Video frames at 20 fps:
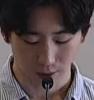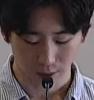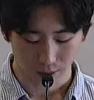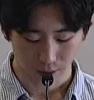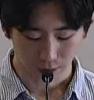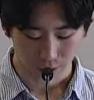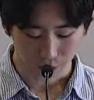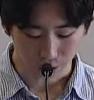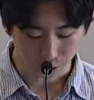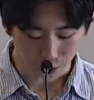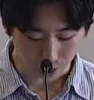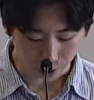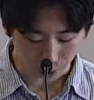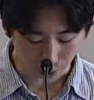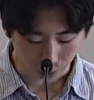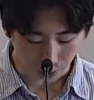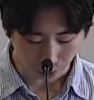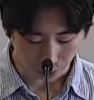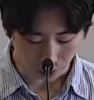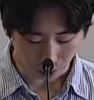You
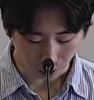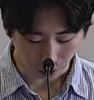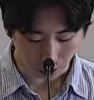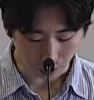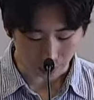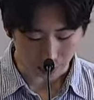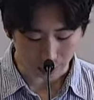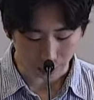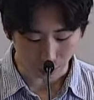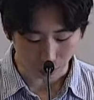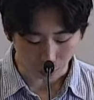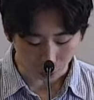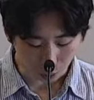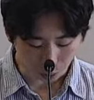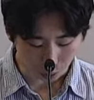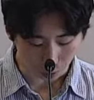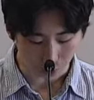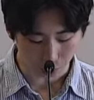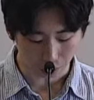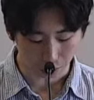are in
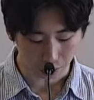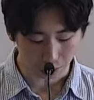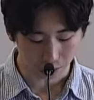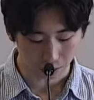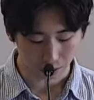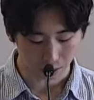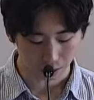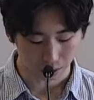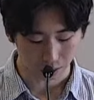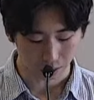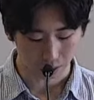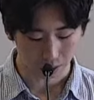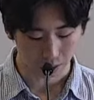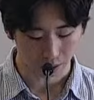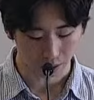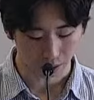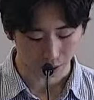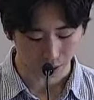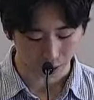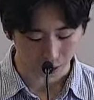awe
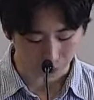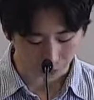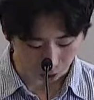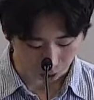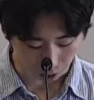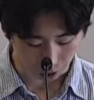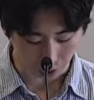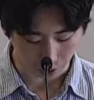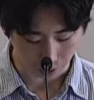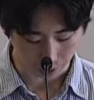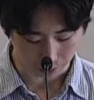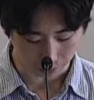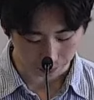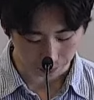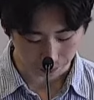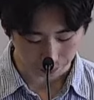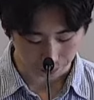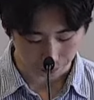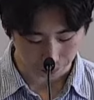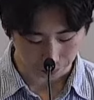of God.
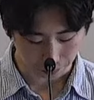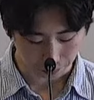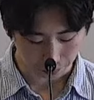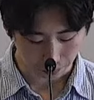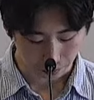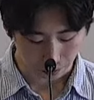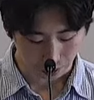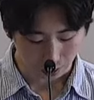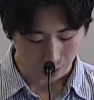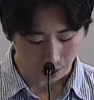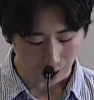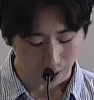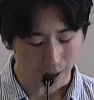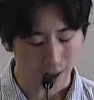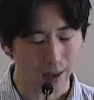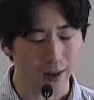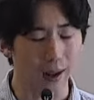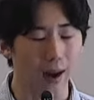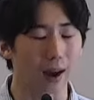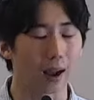
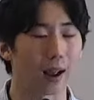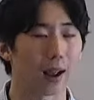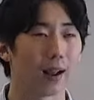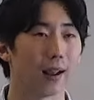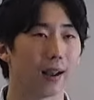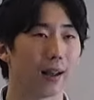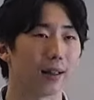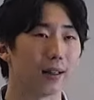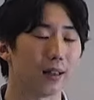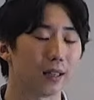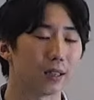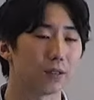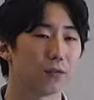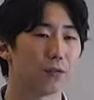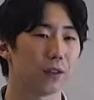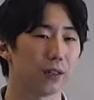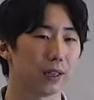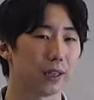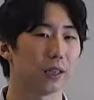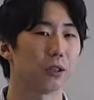And, uh, and this
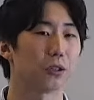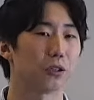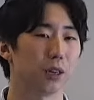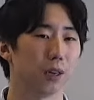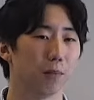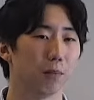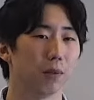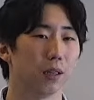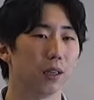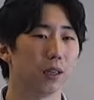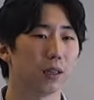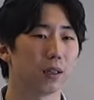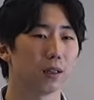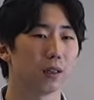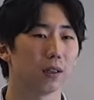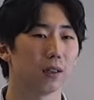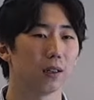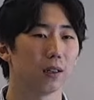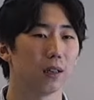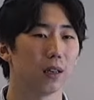fear and trembling,
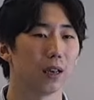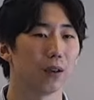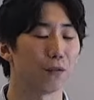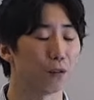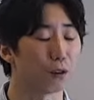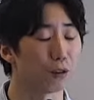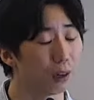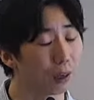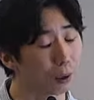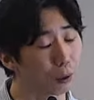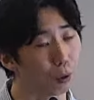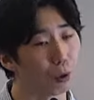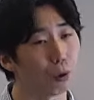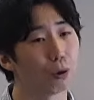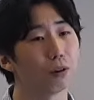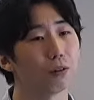if you're in awe of